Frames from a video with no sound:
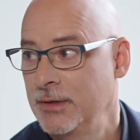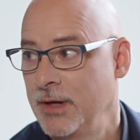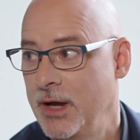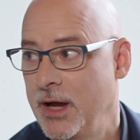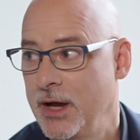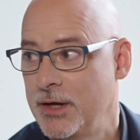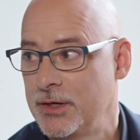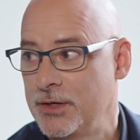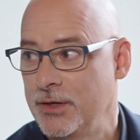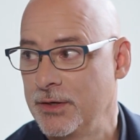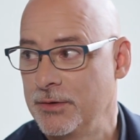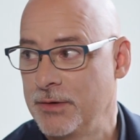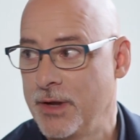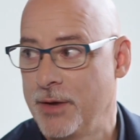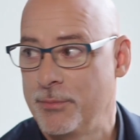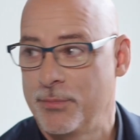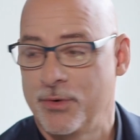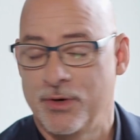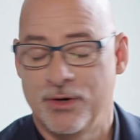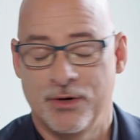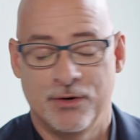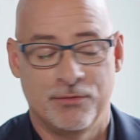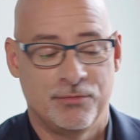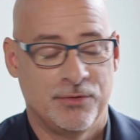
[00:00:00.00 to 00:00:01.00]
a good
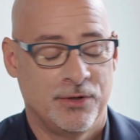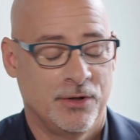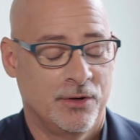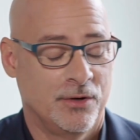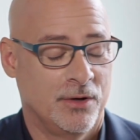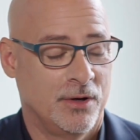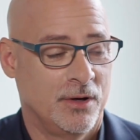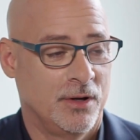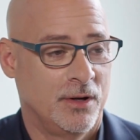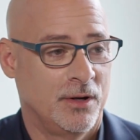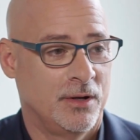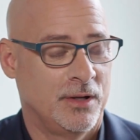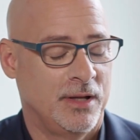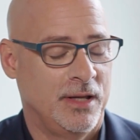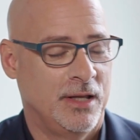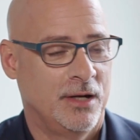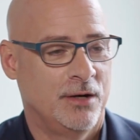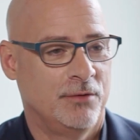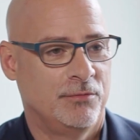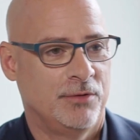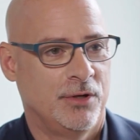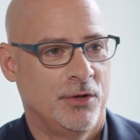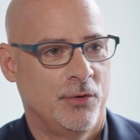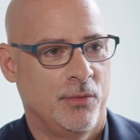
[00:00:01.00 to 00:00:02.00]
number of your
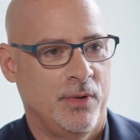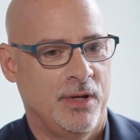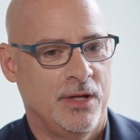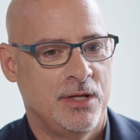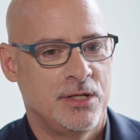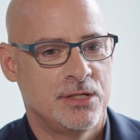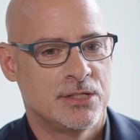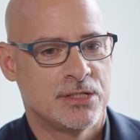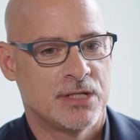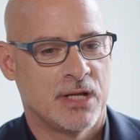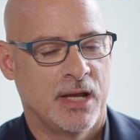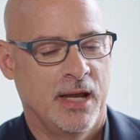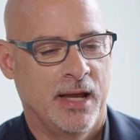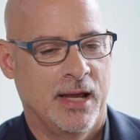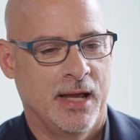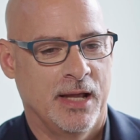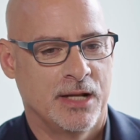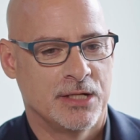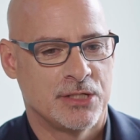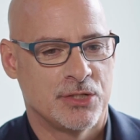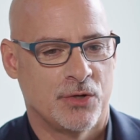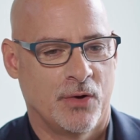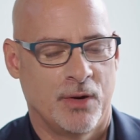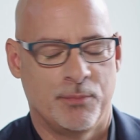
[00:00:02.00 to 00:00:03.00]
interviewees,
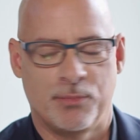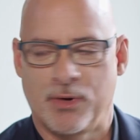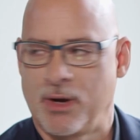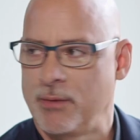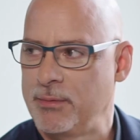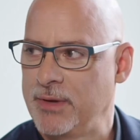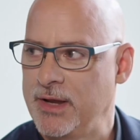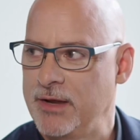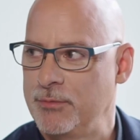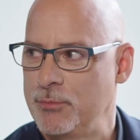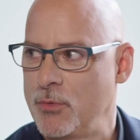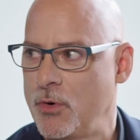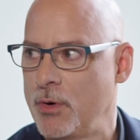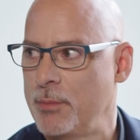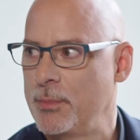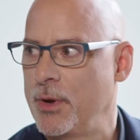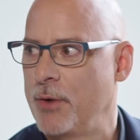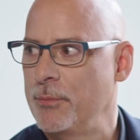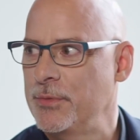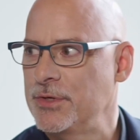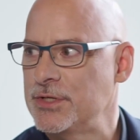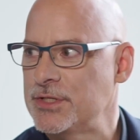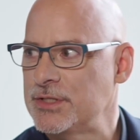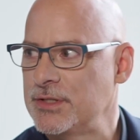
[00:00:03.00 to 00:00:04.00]
and so I probably have more
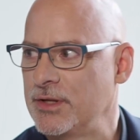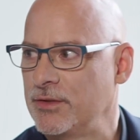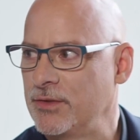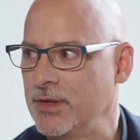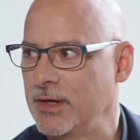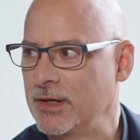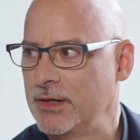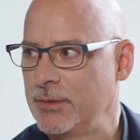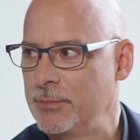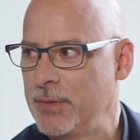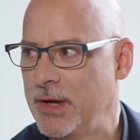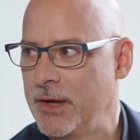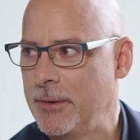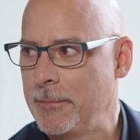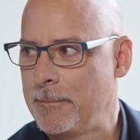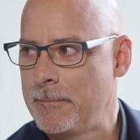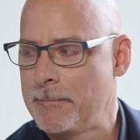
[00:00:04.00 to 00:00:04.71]
moments to think about.